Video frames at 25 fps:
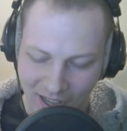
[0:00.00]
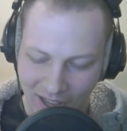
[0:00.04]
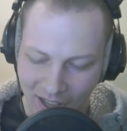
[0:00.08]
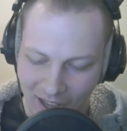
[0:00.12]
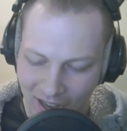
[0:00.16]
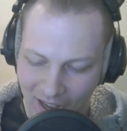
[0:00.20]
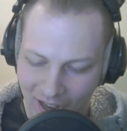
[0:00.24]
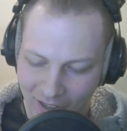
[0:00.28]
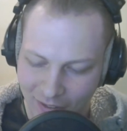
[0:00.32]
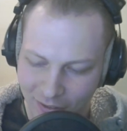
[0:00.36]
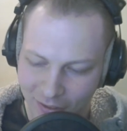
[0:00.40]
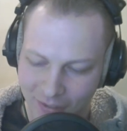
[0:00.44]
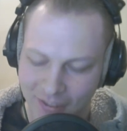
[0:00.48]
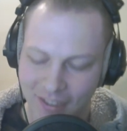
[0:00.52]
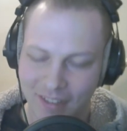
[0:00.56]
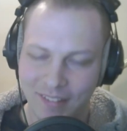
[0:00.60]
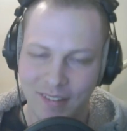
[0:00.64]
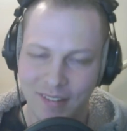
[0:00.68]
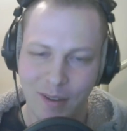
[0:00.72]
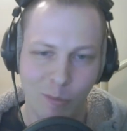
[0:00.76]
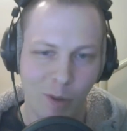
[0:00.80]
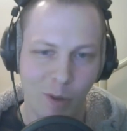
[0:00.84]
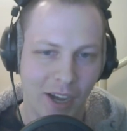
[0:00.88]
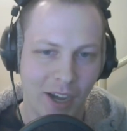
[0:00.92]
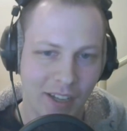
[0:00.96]
I looked at
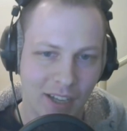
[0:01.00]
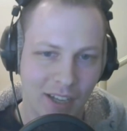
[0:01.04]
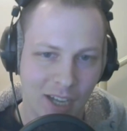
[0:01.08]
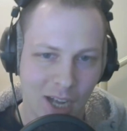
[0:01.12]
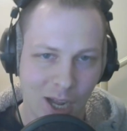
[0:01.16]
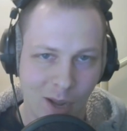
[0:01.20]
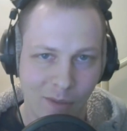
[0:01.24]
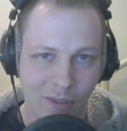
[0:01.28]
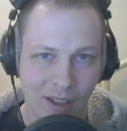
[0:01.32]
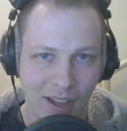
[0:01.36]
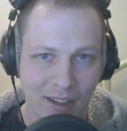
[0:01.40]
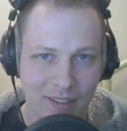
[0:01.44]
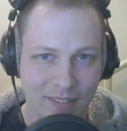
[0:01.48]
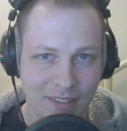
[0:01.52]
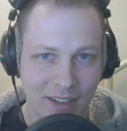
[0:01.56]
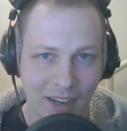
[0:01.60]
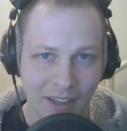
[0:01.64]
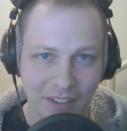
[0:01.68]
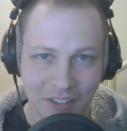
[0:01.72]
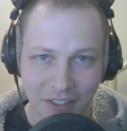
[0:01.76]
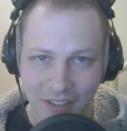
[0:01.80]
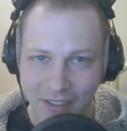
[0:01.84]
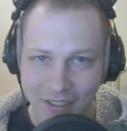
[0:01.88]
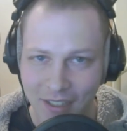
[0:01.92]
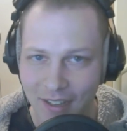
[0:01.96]
some Reddit comments and I
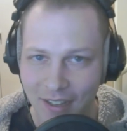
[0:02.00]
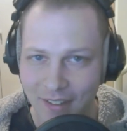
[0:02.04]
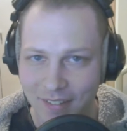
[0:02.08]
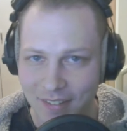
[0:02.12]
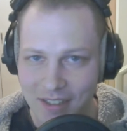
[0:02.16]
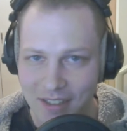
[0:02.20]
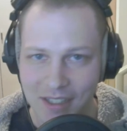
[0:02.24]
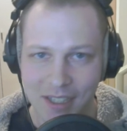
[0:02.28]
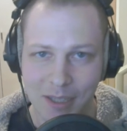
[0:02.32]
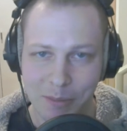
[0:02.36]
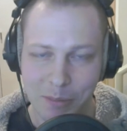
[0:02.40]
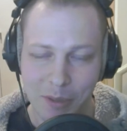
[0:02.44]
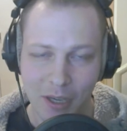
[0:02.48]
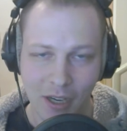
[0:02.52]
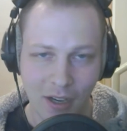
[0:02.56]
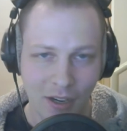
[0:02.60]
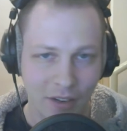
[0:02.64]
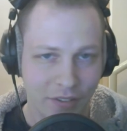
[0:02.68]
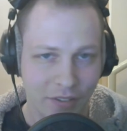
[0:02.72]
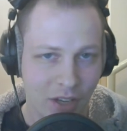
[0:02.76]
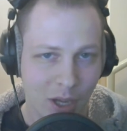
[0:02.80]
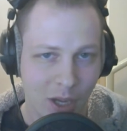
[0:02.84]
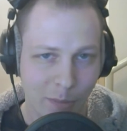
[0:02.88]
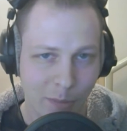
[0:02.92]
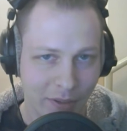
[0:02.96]
looked at CDPR's
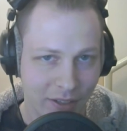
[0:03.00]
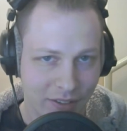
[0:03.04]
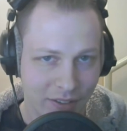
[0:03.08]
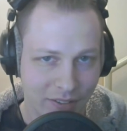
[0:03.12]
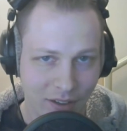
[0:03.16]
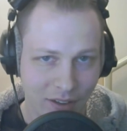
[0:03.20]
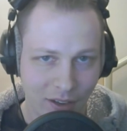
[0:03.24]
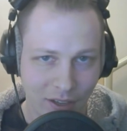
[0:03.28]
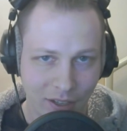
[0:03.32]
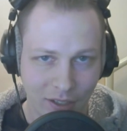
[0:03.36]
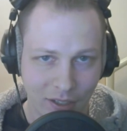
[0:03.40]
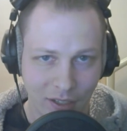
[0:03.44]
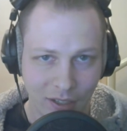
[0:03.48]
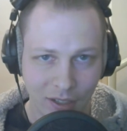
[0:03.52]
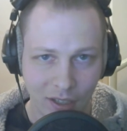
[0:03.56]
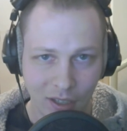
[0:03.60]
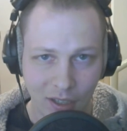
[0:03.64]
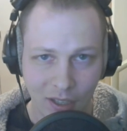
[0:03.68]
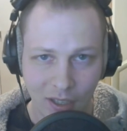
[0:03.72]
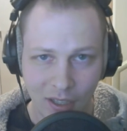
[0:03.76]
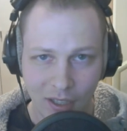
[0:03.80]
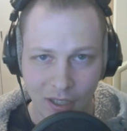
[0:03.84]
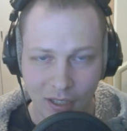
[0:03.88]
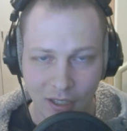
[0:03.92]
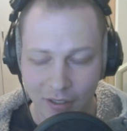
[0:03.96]
comments on
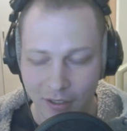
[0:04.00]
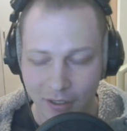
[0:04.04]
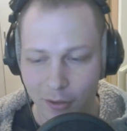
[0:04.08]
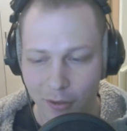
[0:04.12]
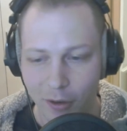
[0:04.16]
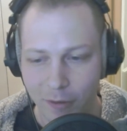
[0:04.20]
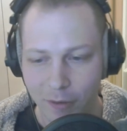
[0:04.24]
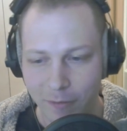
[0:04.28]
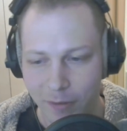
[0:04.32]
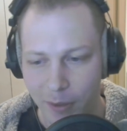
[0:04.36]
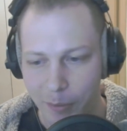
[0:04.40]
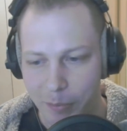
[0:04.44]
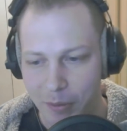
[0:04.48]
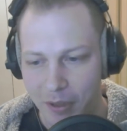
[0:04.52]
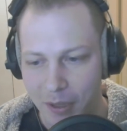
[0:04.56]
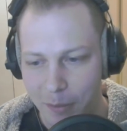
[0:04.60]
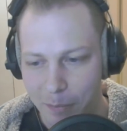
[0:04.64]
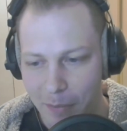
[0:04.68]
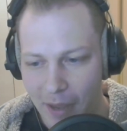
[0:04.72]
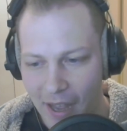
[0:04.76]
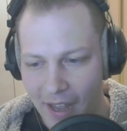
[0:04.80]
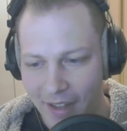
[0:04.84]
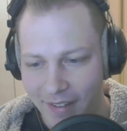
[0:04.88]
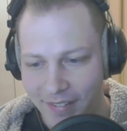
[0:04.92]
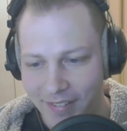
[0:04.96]
the Coinflip in the
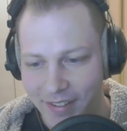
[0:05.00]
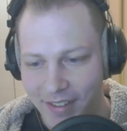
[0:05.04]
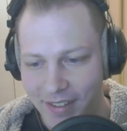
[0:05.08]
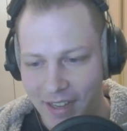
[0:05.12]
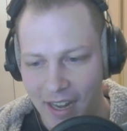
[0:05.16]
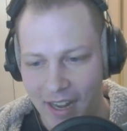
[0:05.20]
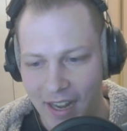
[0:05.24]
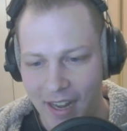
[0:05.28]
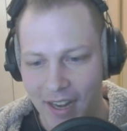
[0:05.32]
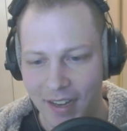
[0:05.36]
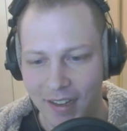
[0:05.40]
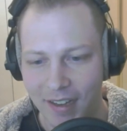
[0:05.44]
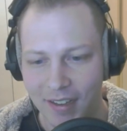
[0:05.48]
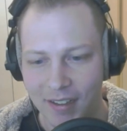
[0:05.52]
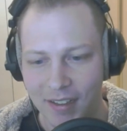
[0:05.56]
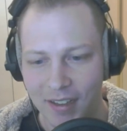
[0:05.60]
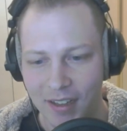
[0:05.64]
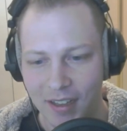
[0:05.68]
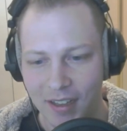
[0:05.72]
past, and